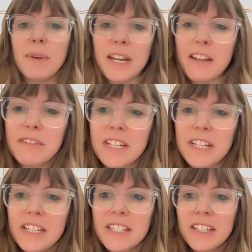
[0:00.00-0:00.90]

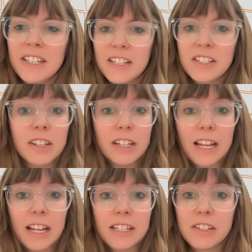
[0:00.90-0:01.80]
NFTs, so
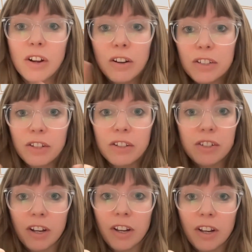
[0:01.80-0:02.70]
that that's not
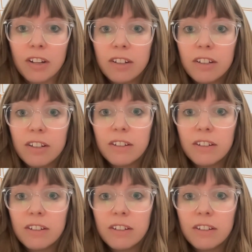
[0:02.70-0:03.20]
such a